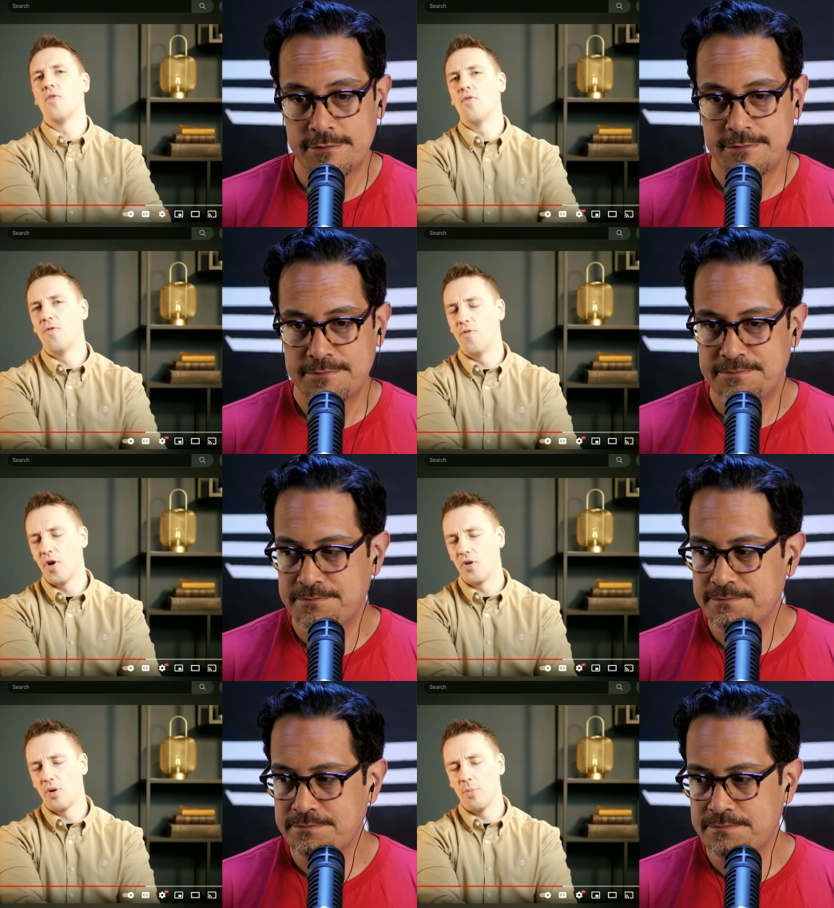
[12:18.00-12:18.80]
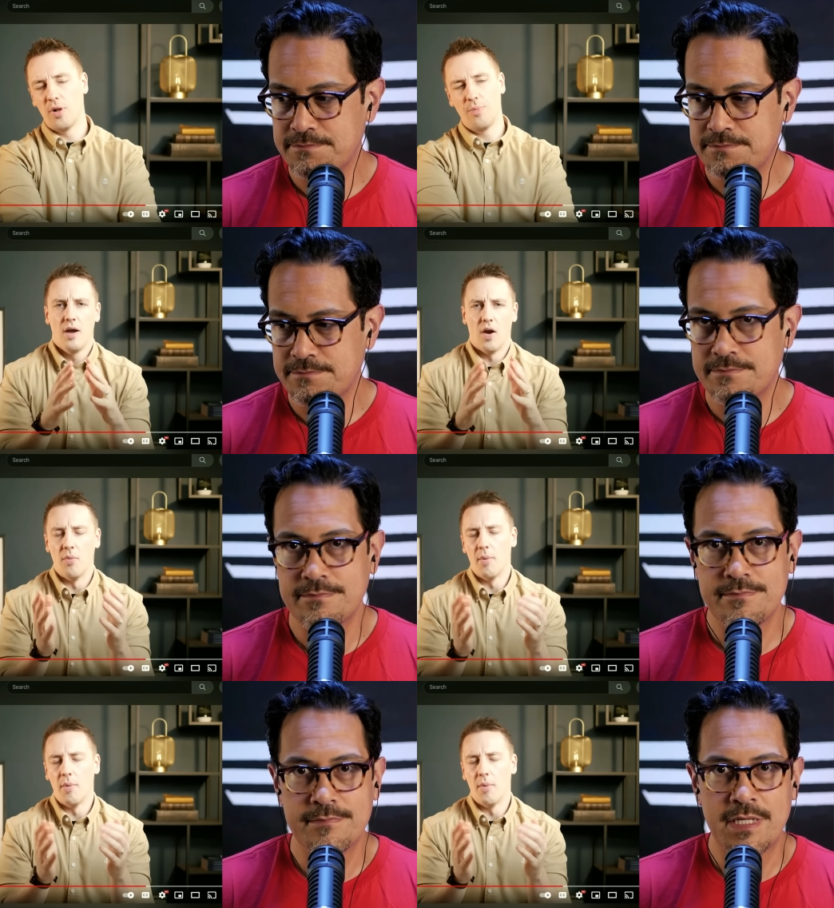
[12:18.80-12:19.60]
Speaker 1: vulnerable.
Speaker 2: I
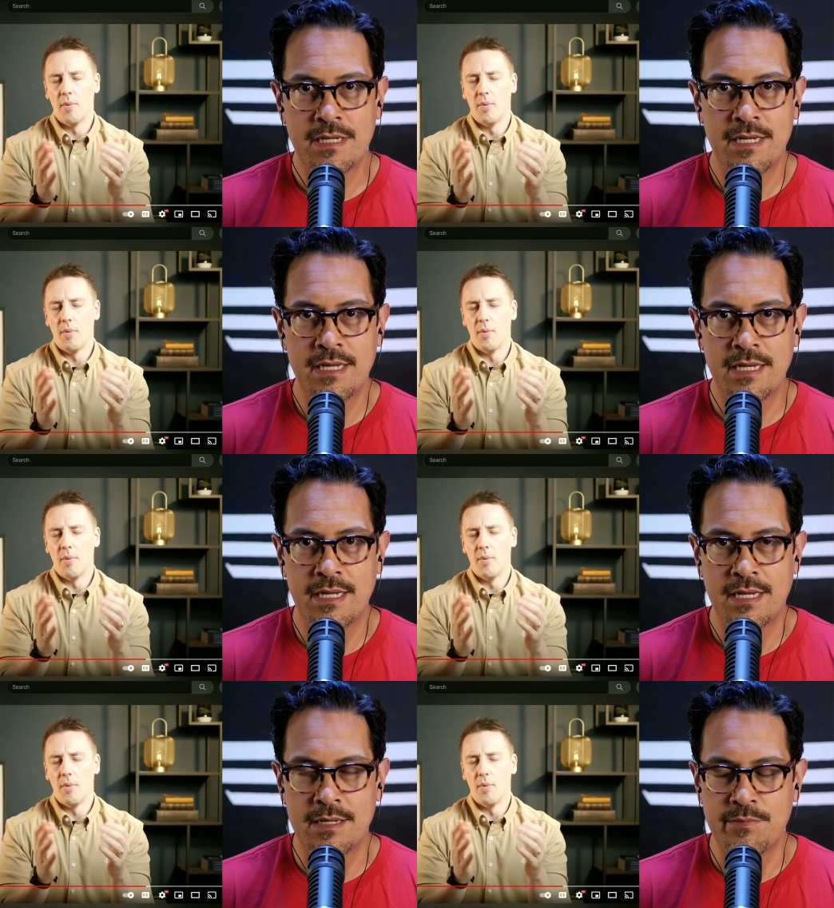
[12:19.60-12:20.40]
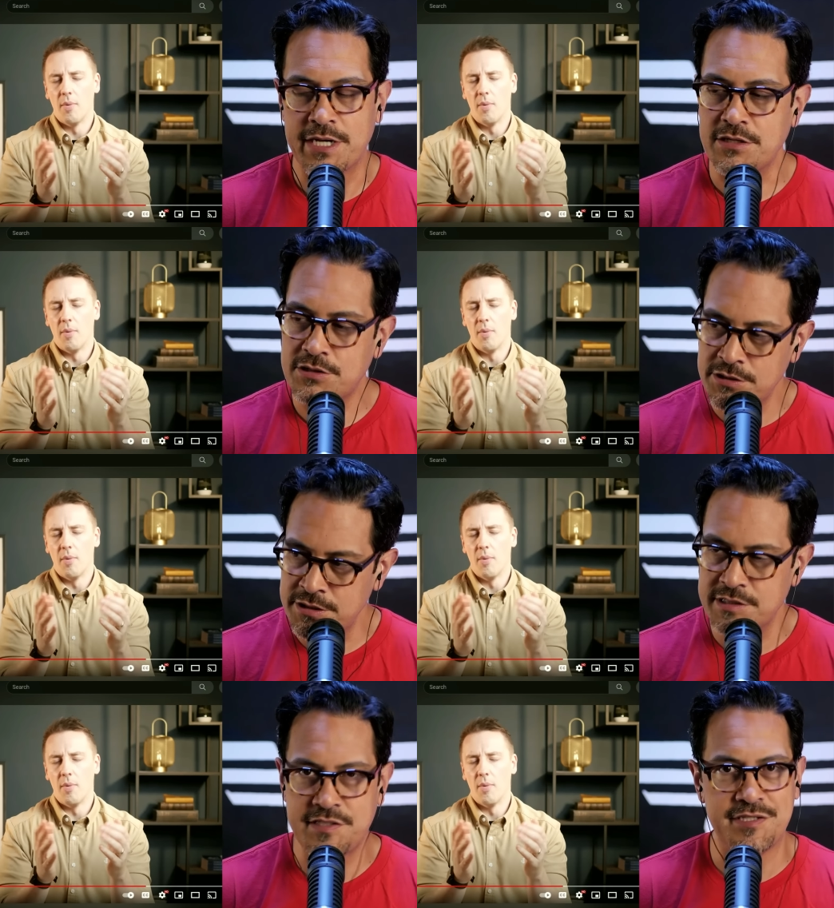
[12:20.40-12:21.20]
remember. Ah, my
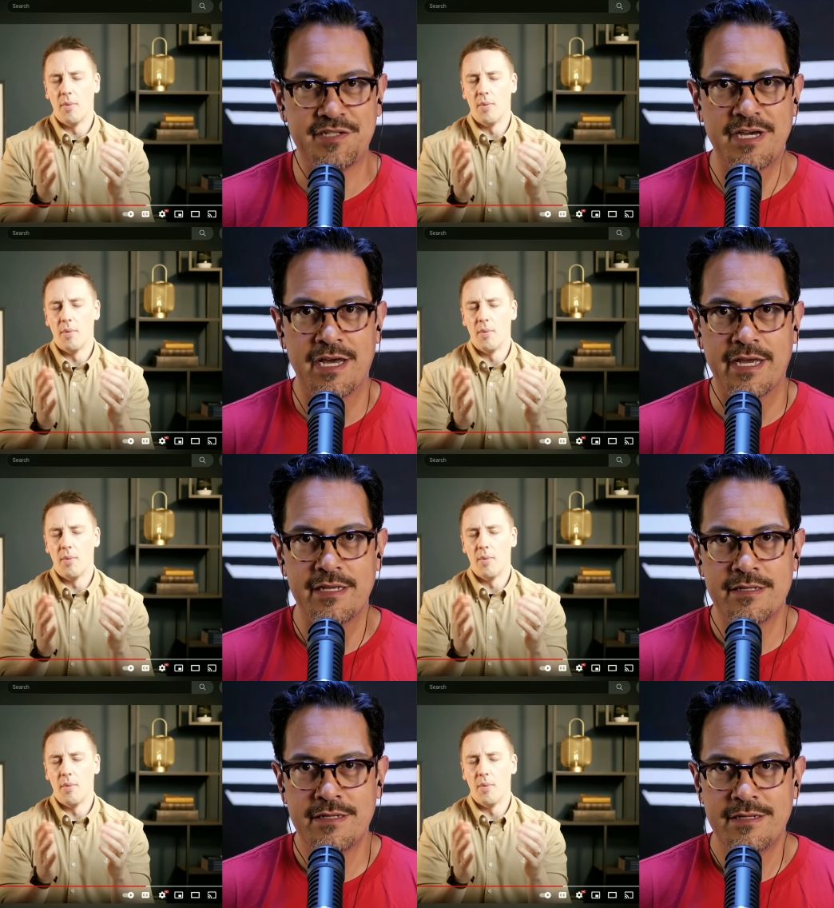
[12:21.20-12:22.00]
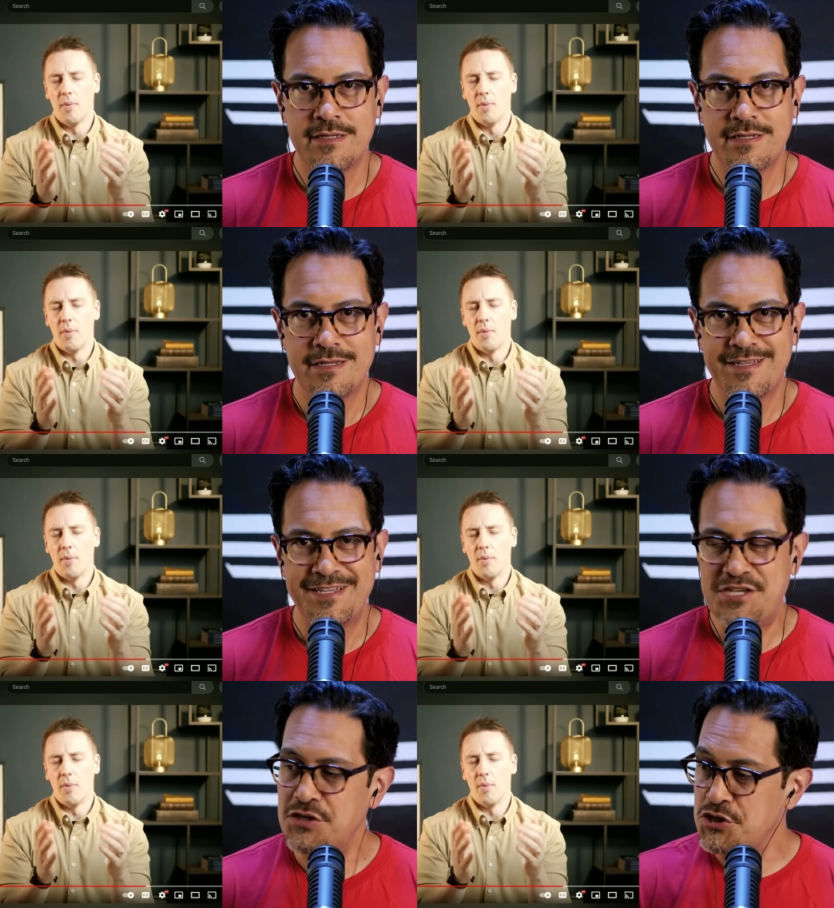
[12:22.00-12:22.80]
goodness, this guy.
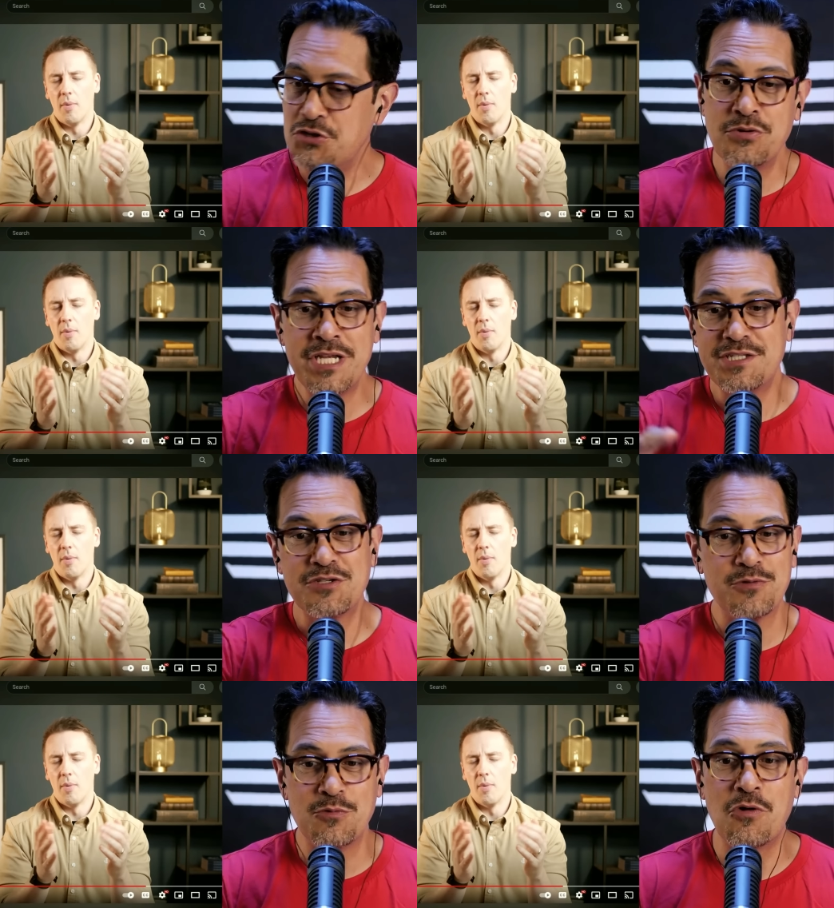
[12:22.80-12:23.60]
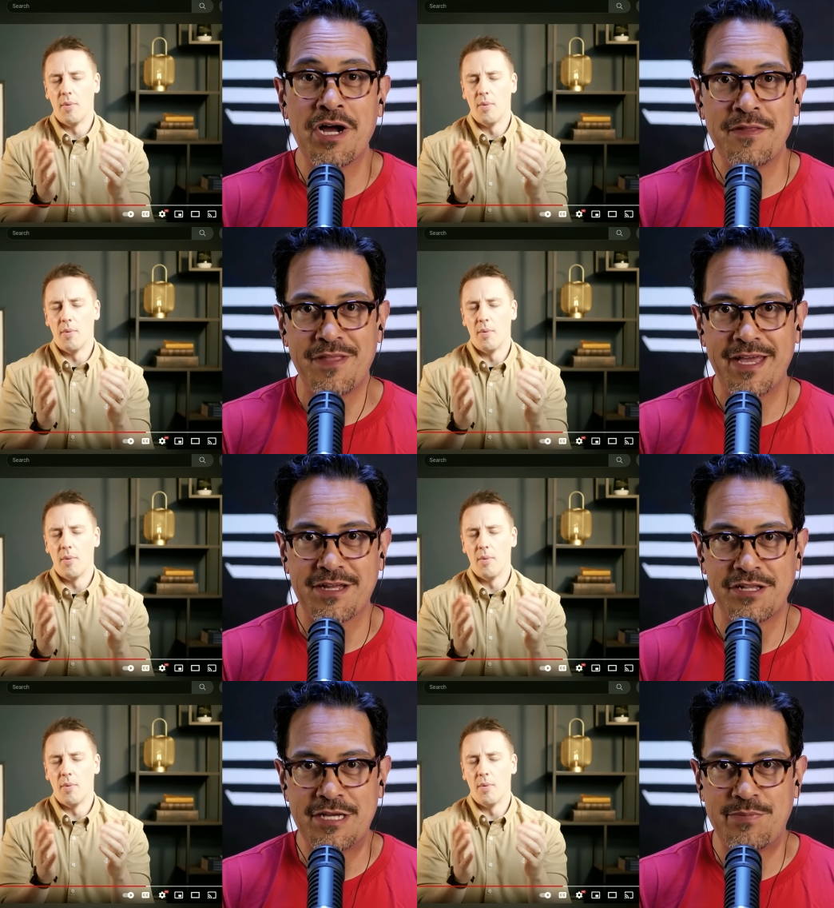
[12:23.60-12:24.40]
You need to rewind that
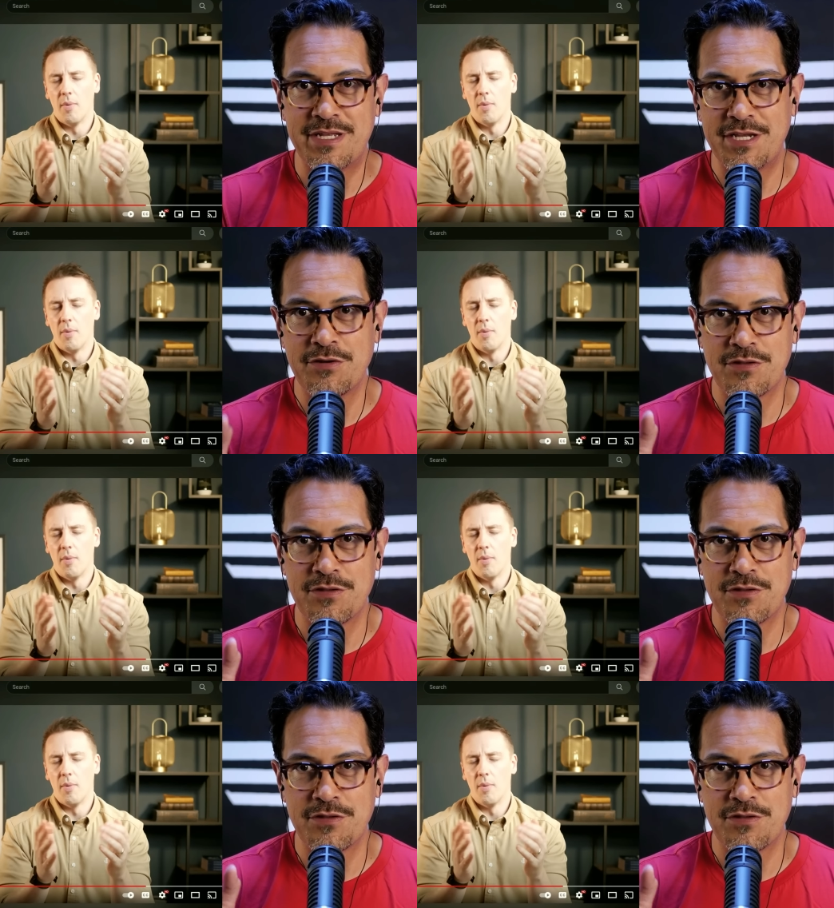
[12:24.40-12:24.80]
clip and hear